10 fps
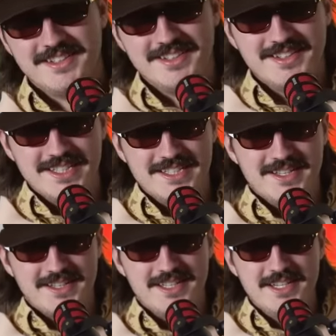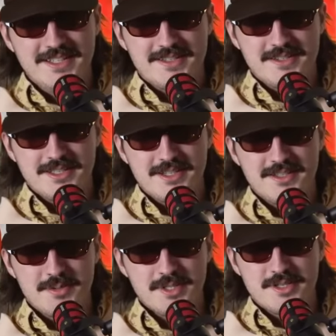It's uh, it is it has
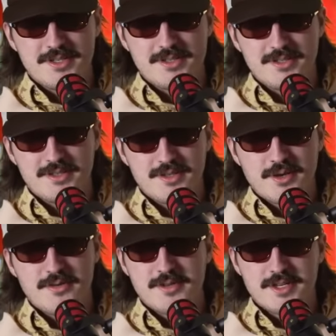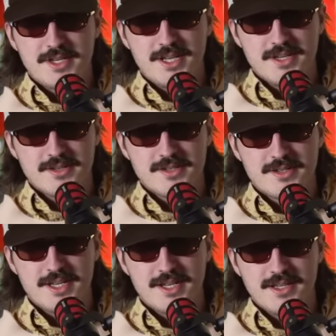been so good here, just
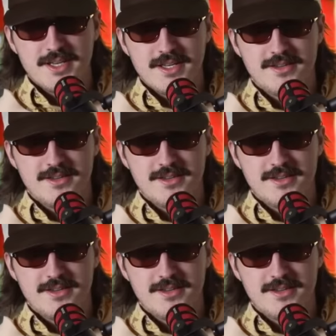getting like